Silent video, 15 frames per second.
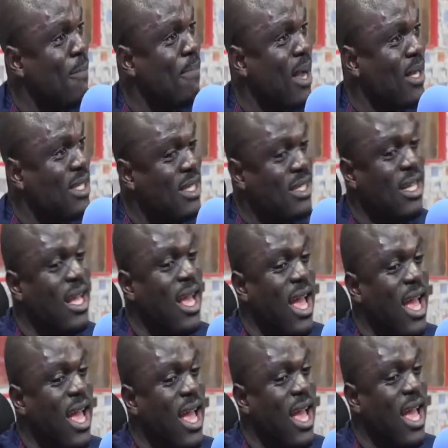parties
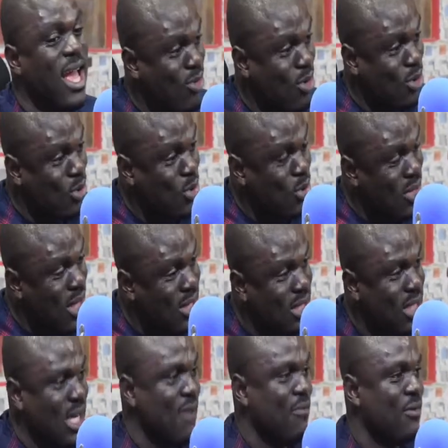at the
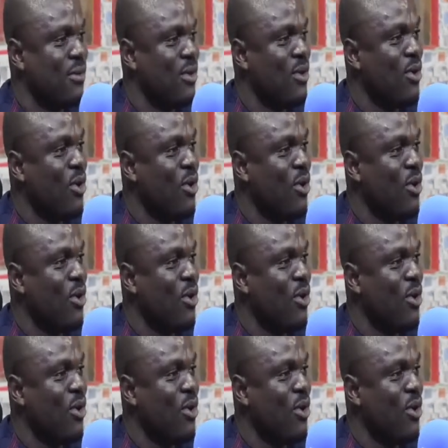constituency level